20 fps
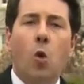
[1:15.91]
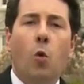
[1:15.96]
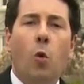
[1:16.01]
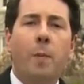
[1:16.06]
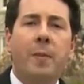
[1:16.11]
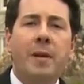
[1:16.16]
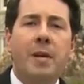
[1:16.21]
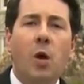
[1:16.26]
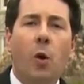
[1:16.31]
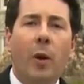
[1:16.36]

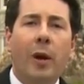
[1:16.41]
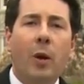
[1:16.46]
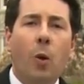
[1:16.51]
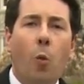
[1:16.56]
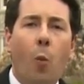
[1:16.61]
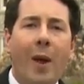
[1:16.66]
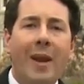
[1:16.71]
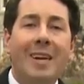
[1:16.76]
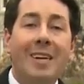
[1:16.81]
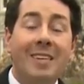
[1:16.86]
would be knowing
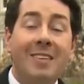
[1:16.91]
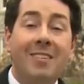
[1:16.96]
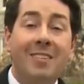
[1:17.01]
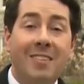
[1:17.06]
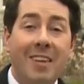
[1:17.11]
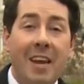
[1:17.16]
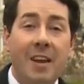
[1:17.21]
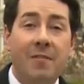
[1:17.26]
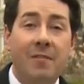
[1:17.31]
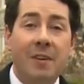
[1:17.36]
when it is
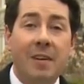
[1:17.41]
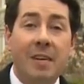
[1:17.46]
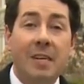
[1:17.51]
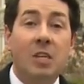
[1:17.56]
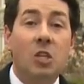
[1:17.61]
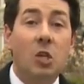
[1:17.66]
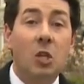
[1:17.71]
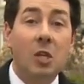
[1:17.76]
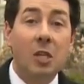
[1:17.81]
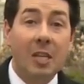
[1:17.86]
safe
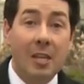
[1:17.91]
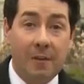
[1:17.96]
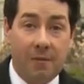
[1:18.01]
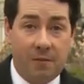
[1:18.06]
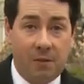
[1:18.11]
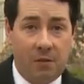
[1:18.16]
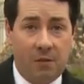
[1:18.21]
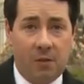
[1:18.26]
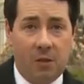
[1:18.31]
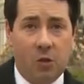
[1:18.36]
to
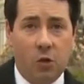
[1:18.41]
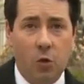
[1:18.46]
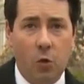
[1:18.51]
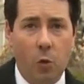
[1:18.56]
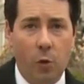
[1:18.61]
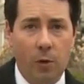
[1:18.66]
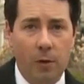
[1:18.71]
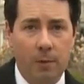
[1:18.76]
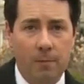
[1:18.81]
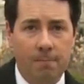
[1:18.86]
lift such an
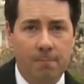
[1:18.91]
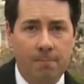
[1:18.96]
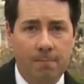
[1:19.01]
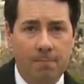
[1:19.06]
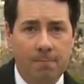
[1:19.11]
order.